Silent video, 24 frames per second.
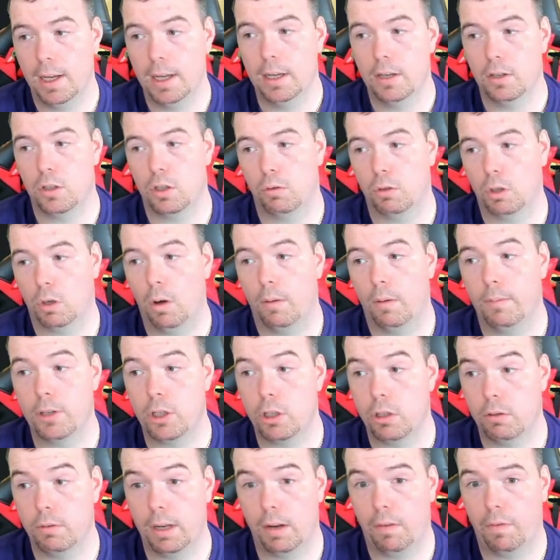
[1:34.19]
So requirements: you
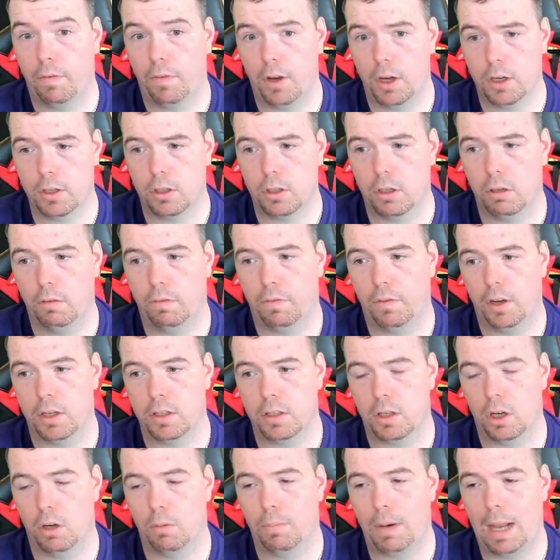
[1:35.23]
do need two
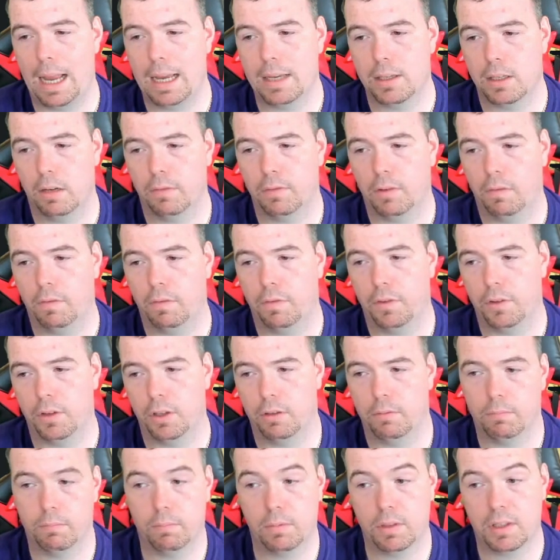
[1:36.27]
first-owned players. I've gone for
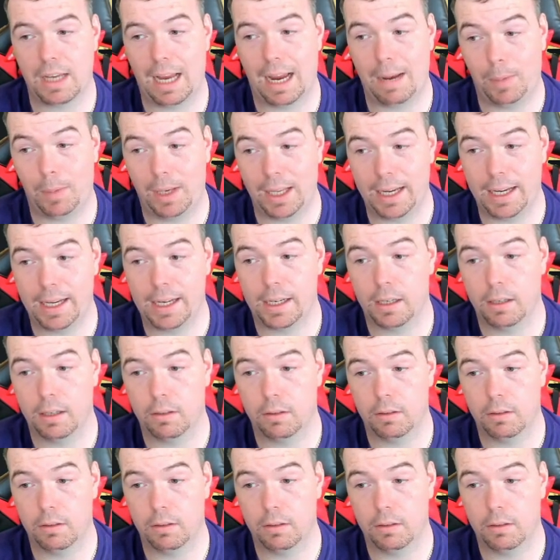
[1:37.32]
the same league.